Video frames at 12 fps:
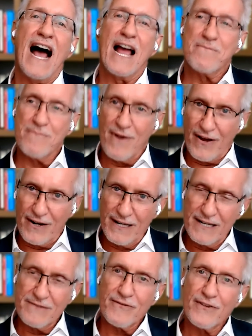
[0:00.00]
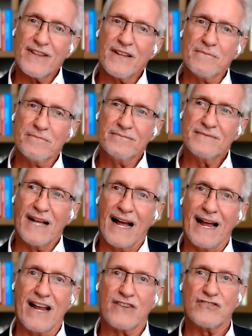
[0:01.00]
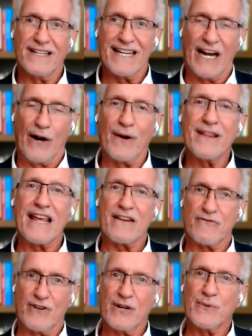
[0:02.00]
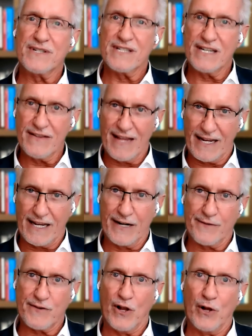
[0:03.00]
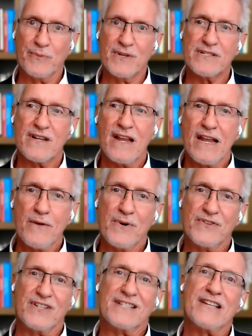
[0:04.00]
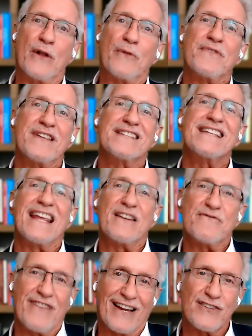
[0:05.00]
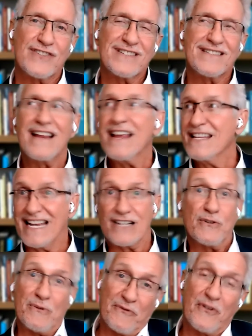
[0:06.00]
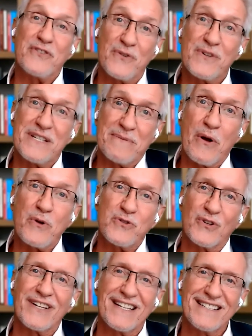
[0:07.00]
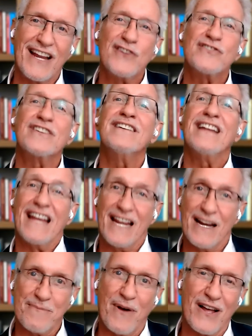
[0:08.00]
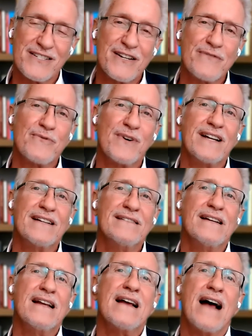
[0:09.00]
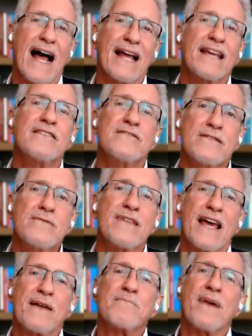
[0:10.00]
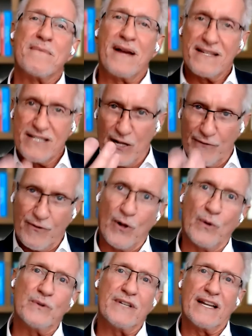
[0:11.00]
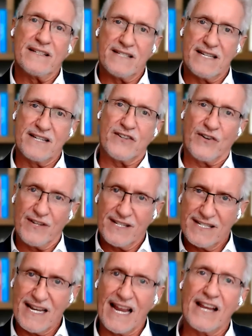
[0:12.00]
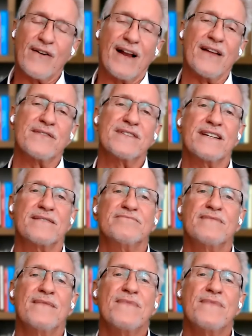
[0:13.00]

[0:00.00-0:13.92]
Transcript: I model it for them. I actually carry that frequency, that kind of calmness, which itself is infectious. It's actually referred to as emotional contagion in a positive way. I can do that by myself holding a center and staying grounded.